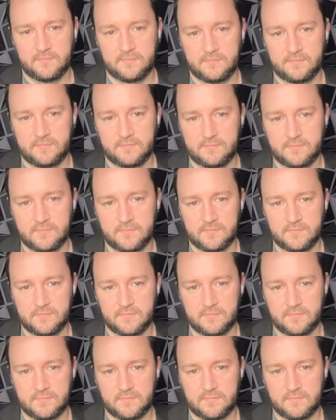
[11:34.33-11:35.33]

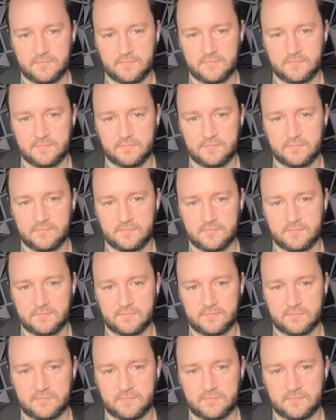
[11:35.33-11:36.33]

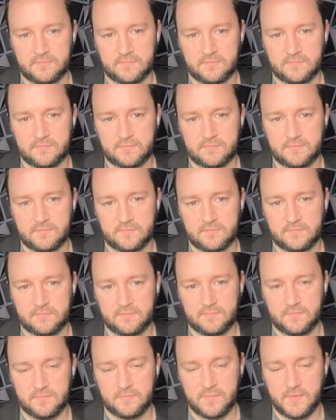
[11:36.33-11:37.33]

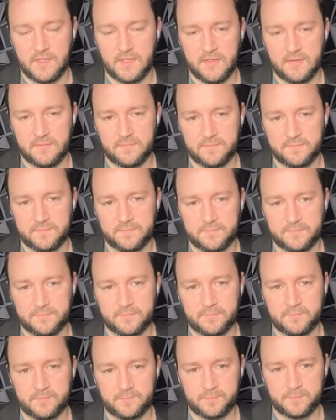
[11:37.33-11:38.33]

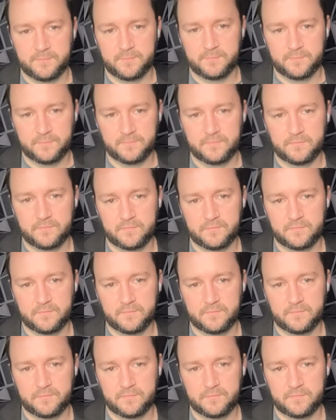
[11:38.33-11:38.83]
This person isn't speaking.